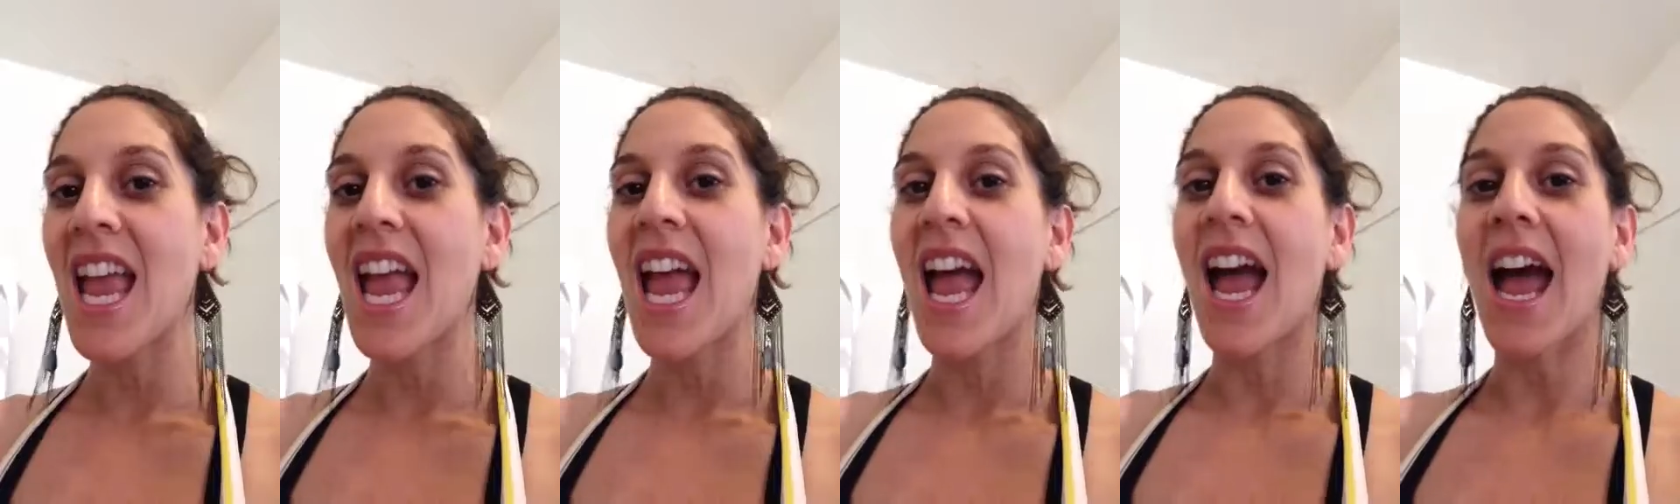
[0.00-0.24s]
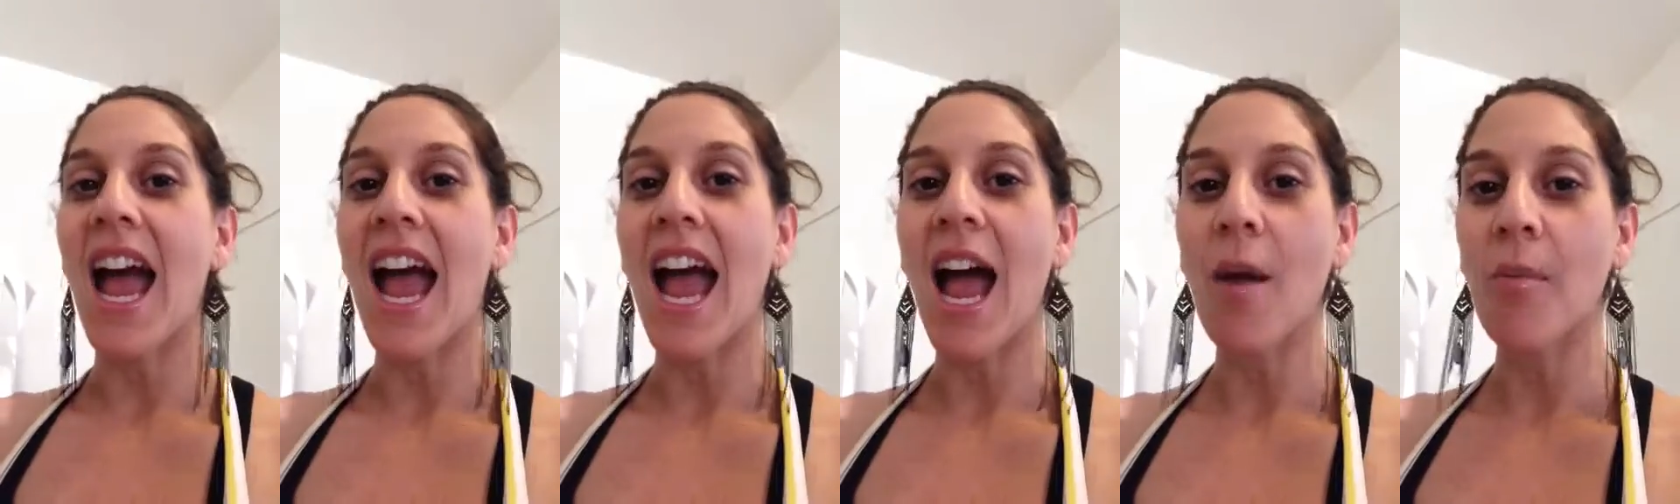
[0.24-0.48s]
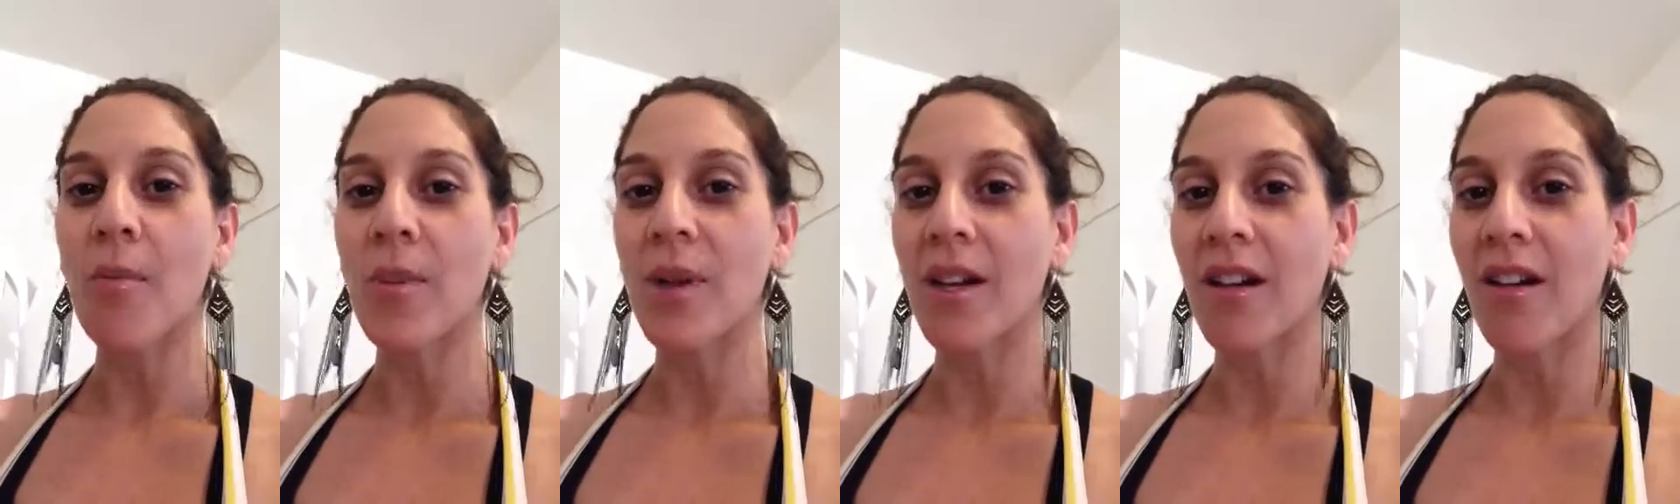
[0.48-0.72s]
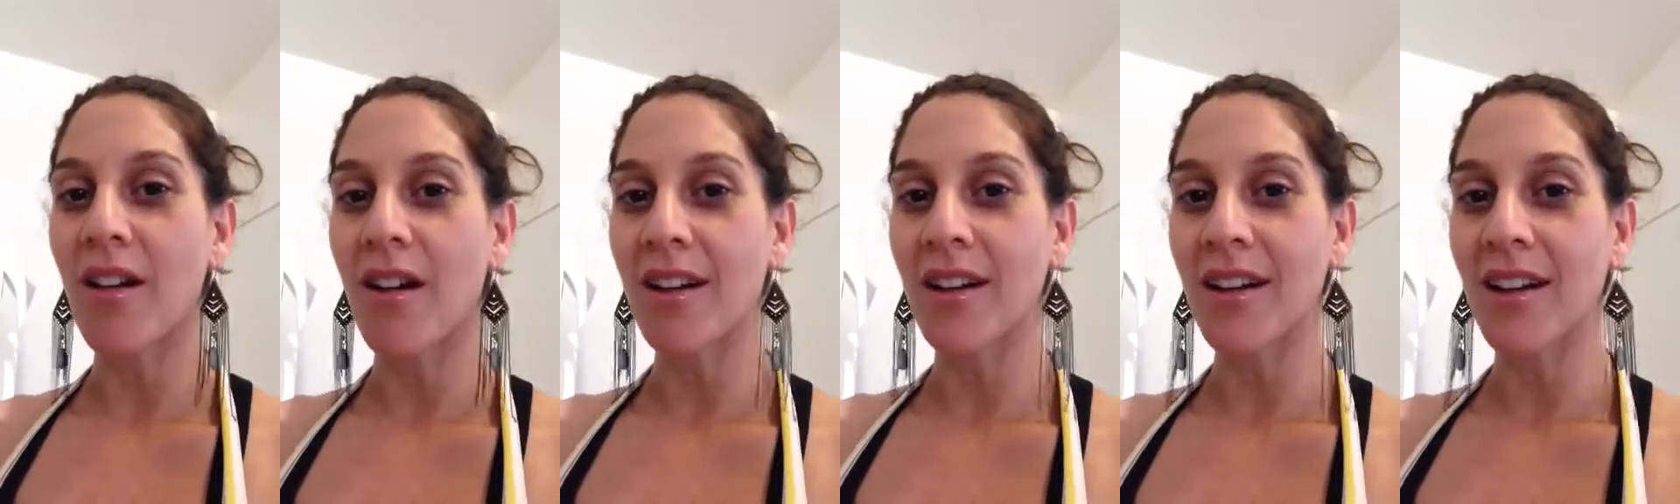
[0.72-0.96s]
a happy
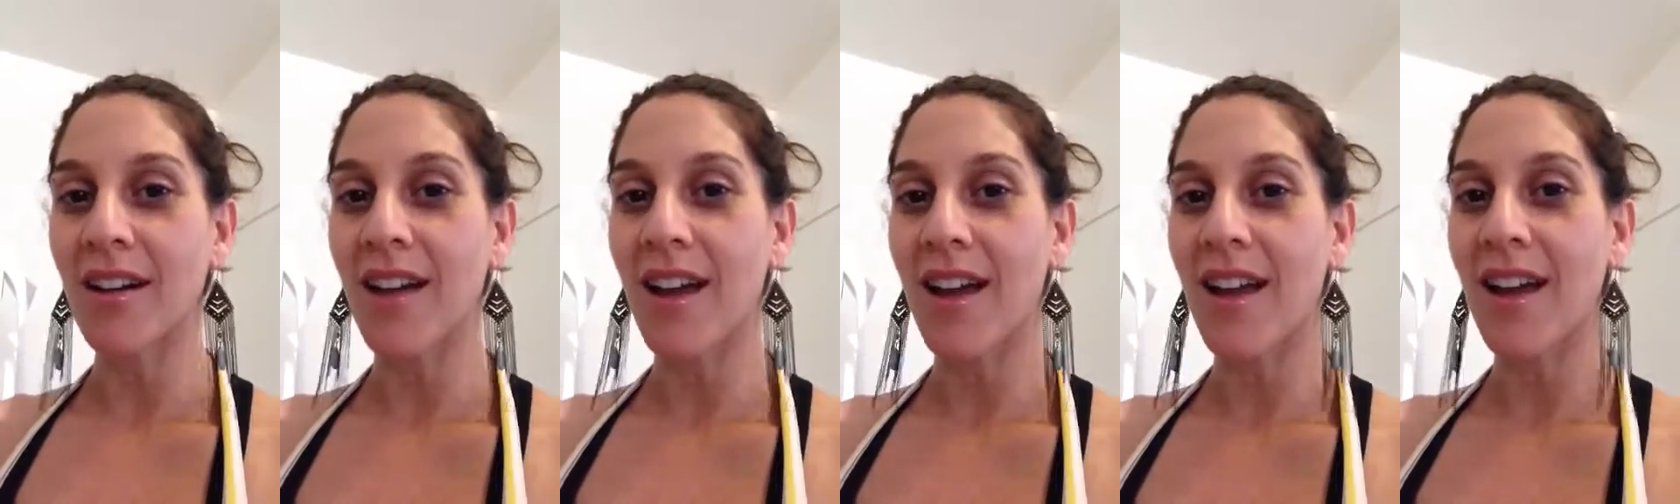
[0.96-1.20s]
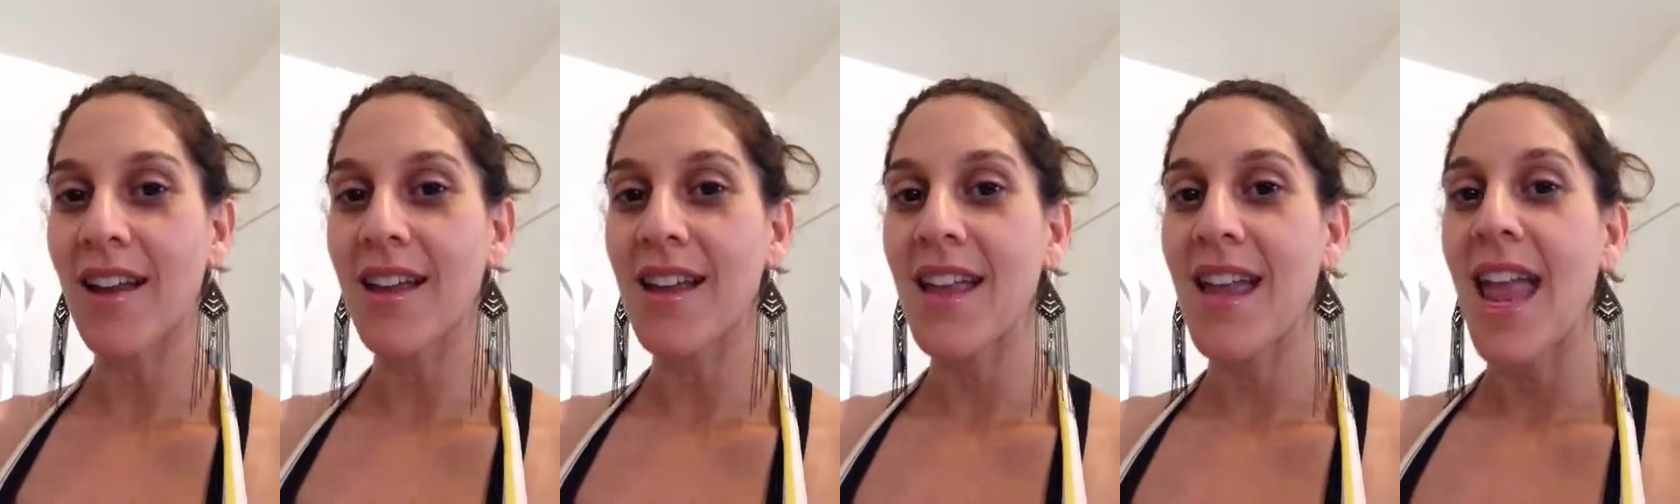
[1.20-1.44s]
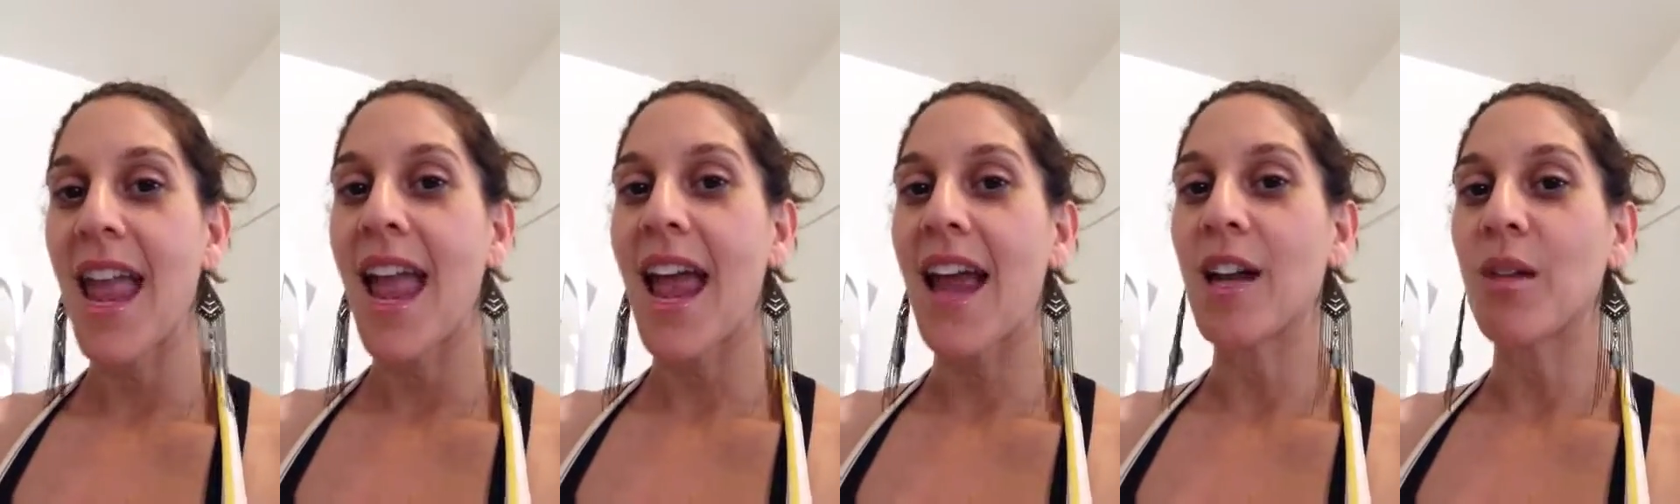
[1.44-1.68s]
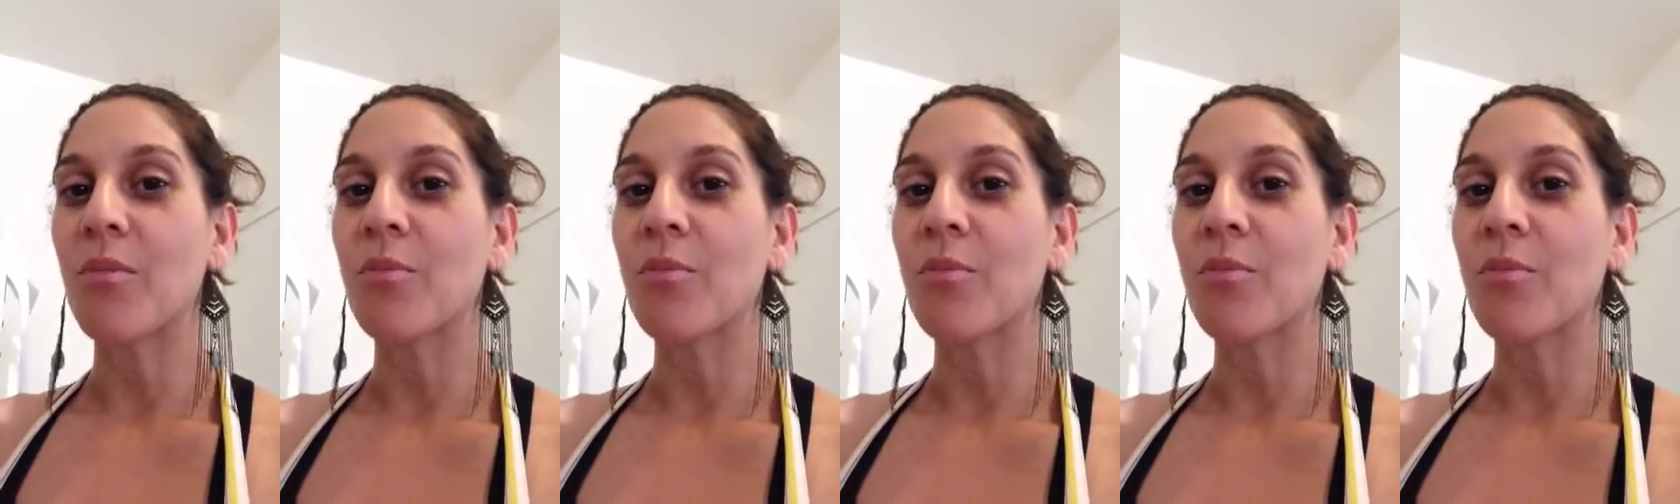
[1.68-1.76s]
Hanukkah, and